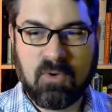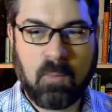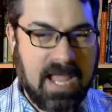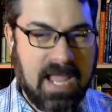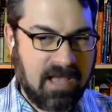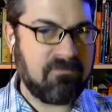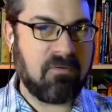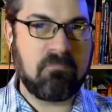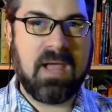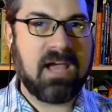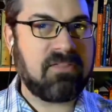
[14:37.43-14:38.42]
We have
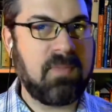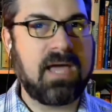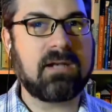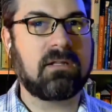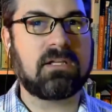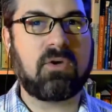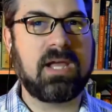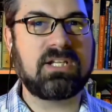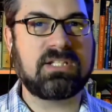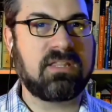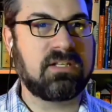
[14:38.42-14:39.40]
mathematical
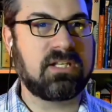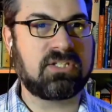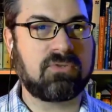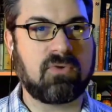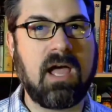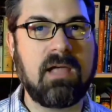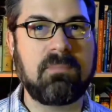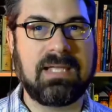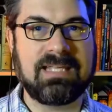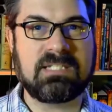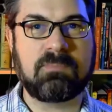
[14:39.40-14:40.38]
equations that
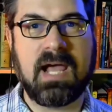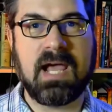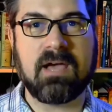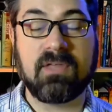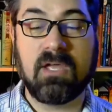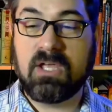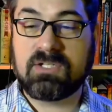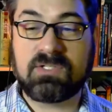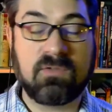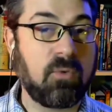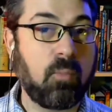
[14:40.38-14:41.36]
describe its path
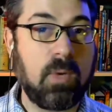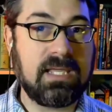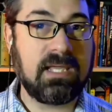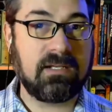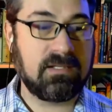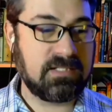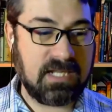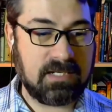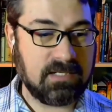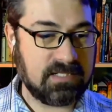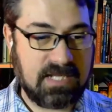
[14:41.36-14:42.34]
so that we can
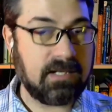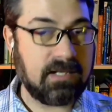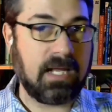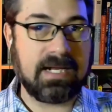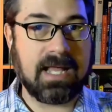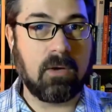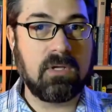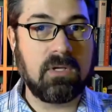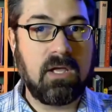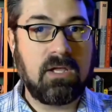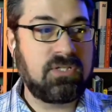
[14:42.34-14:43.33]
send a satellite out
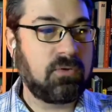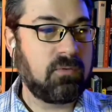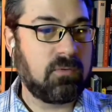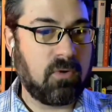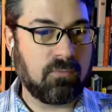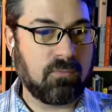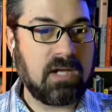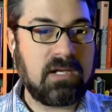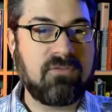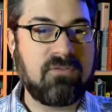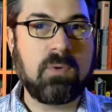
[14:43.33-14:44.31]
to
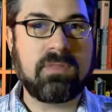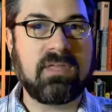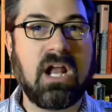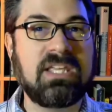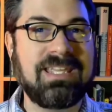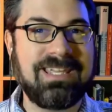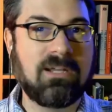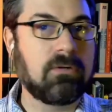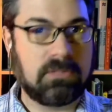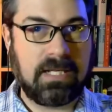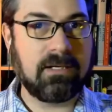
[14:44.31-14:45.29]
rendezvous with it a year
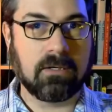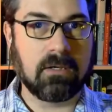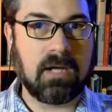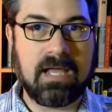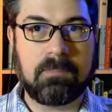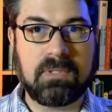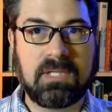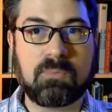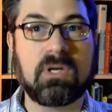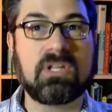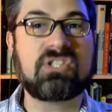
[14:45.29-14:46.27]
later at a
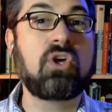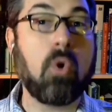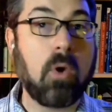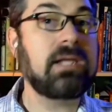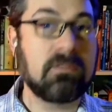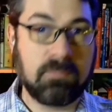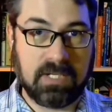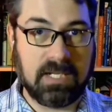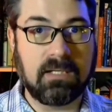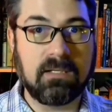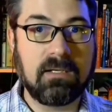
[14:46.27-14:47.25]
place where it's going to
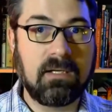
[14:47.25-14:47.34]
be.